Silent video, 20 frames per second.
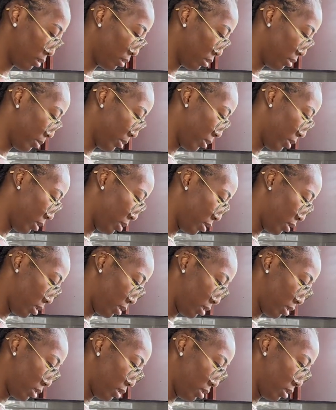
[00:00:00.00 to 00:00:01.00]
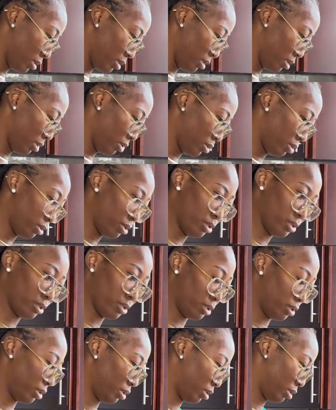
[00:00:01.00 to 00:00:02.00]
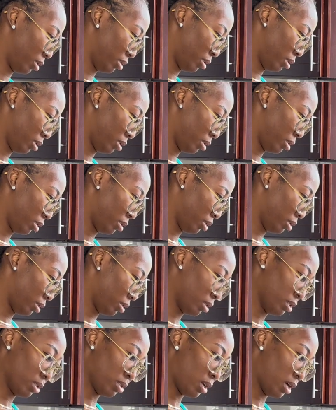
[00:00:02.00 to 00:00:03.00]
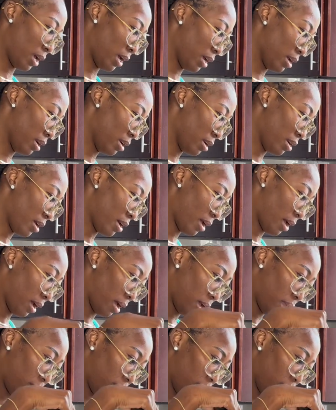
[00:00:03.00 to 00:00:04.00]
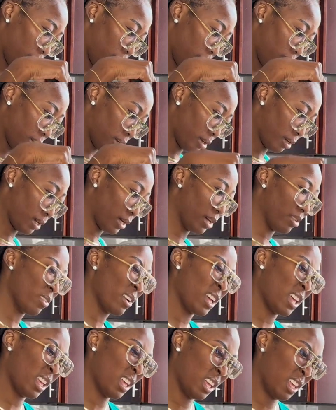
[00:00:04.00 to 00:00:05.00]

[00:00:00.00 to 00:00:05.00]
put it like this. Like that. Like what?